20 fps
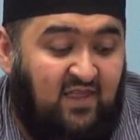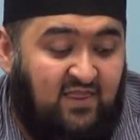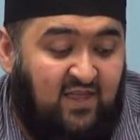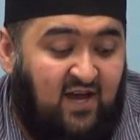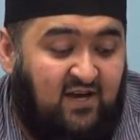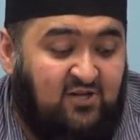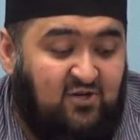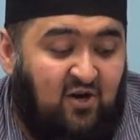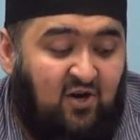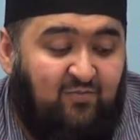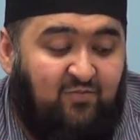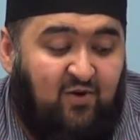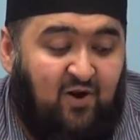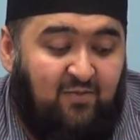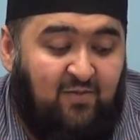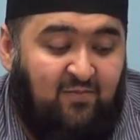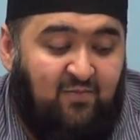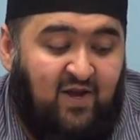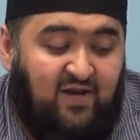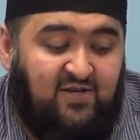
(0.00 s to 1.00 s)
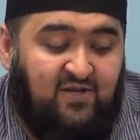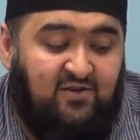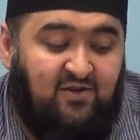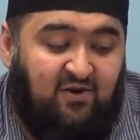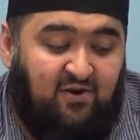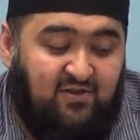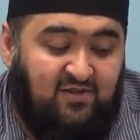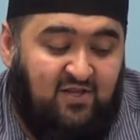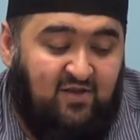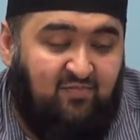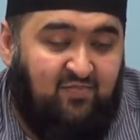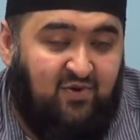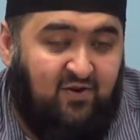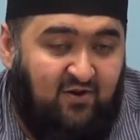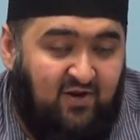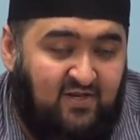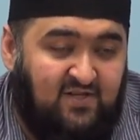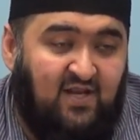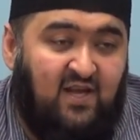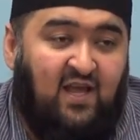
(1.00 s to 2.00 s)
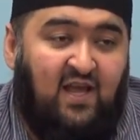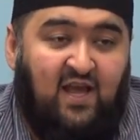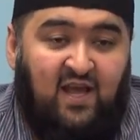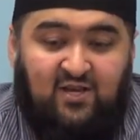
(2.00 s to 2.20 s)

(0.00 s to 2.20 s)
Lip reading: that are problematic on the apparent.